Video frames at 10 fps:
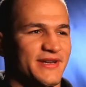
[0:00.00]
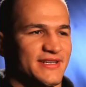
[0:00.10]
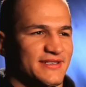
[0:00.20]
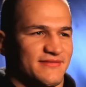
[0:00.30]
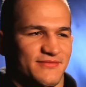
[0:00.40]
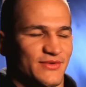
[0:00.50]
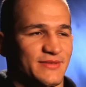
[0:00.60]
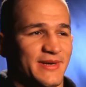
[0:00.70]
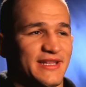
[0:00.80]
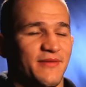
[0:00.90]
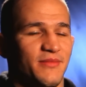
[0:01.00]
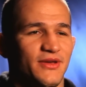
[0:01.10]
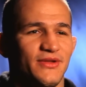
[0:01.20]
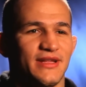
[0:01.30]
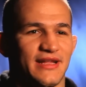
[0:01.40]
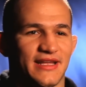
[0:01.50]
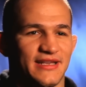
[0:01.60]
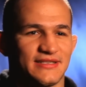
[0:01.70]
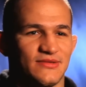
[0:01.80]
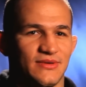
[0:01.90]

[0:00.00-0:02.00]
because was my debut and against the